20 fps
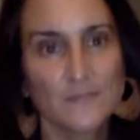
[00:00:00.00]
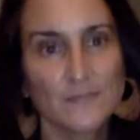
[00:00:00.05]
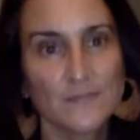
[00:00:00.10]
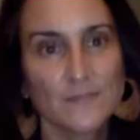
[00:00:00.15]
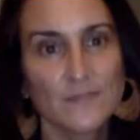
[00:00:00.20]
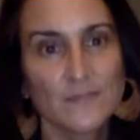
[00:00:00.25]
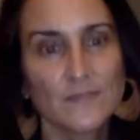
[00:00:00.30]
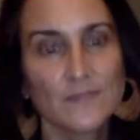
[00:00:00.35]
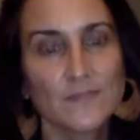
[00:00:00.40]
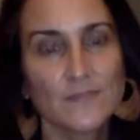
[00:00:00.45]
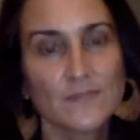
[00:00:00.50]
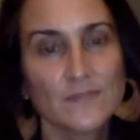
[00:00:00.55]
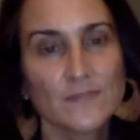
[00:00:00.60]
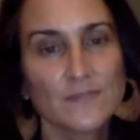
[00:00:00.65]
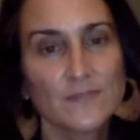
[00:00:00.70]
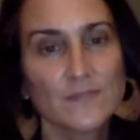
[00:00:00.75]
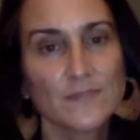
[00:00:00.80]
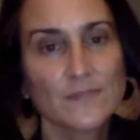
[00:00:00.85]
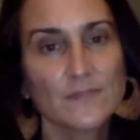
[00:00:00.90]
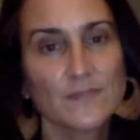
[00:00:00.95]

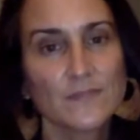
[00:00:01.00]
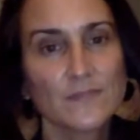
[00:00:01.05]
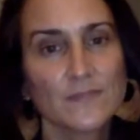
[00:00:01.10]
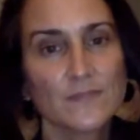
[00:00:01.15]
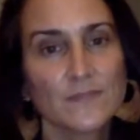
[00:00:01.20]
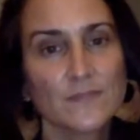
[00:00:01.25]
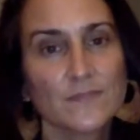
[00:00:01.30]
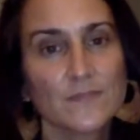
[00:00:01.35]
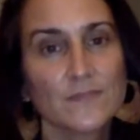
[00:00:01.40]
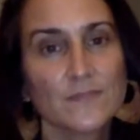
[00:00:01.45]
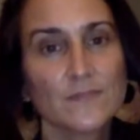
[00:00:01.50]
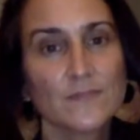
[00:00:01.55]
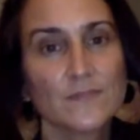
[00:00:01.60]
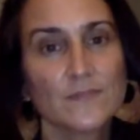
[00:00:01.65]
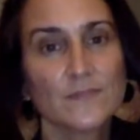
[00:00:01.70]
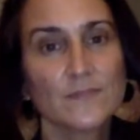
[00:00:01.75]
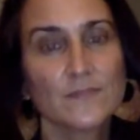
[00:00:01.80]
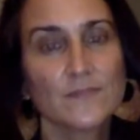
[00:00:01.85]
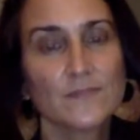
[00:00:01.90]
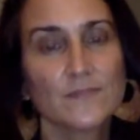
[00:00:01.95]

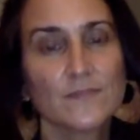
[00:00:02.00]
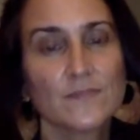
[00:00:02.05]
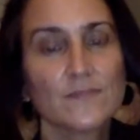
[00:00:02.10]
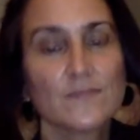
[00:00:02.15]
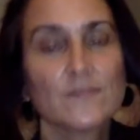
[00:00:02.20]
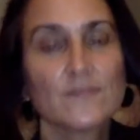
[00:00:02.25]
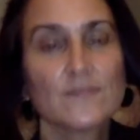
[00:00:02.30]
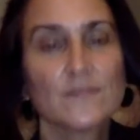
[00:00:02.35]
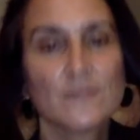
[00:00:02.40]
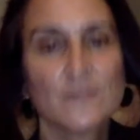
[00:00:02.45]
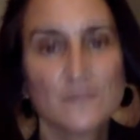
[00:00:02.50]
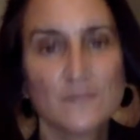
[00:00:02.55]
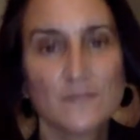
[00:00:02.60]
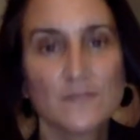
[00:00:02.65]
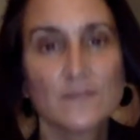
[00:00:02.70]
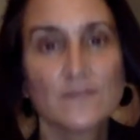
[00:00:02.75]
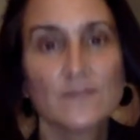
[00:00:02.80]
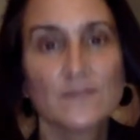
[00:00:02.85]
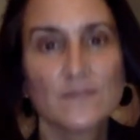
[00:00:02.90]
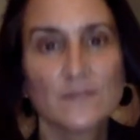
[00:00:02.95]

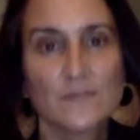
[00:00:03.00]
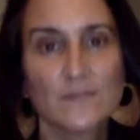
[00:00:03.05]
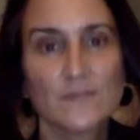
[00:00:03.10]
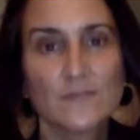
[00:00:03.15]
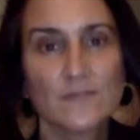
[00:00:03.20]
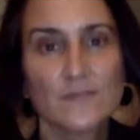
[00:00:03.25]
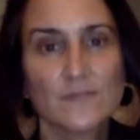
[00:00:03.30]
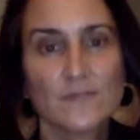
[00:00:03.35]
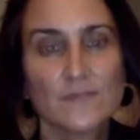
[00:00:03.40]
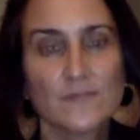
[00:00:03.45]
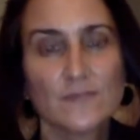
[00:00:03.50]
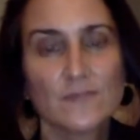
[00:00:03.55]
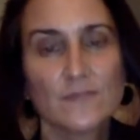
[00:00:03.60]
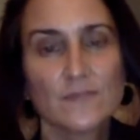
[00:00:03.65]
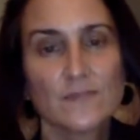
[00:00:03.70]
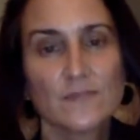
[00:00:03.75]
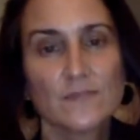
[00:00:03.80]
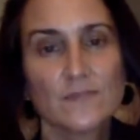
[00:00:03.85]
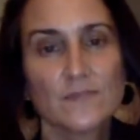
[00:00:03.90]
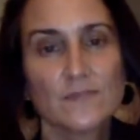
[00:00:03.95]

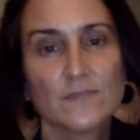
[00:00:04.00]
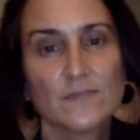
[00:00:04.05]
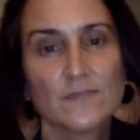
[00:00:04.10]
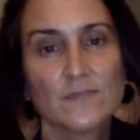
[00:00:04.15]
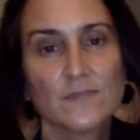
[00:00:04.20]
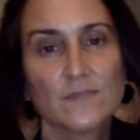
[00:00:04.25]
No words are spoken by the person on screen.